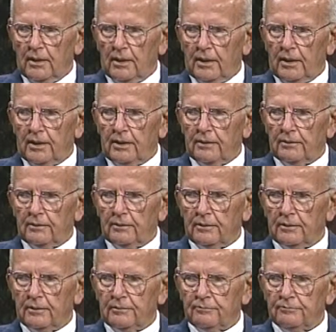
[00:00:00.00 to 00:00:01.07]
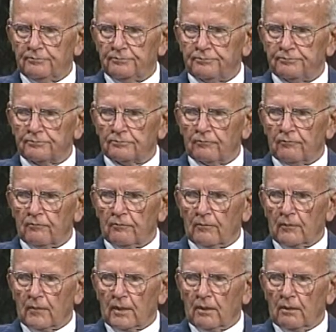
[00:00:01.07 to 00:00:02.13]
And
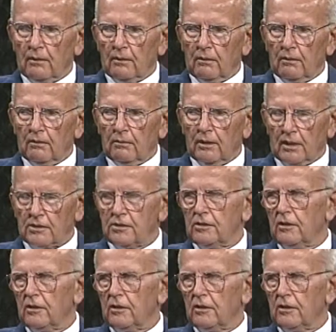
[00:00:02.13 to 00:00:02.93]
next